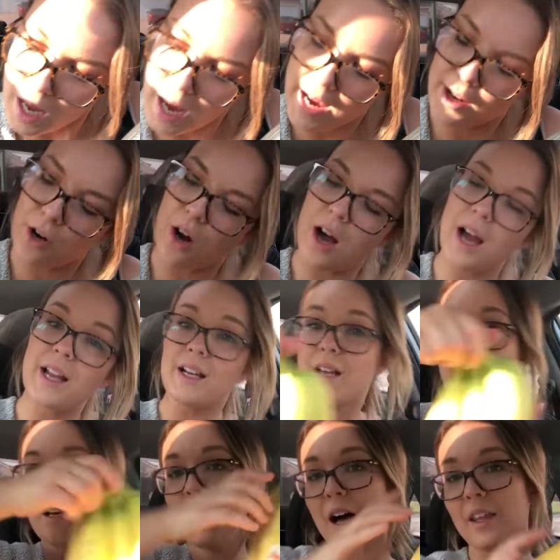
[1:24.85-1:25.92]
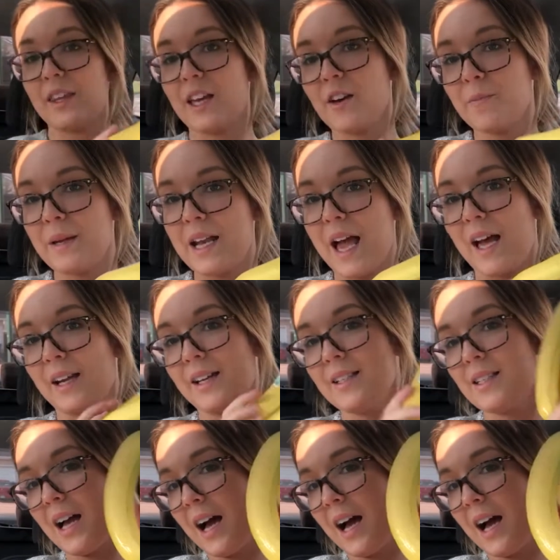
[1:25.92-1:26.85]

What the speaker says: I got a thing of bananas.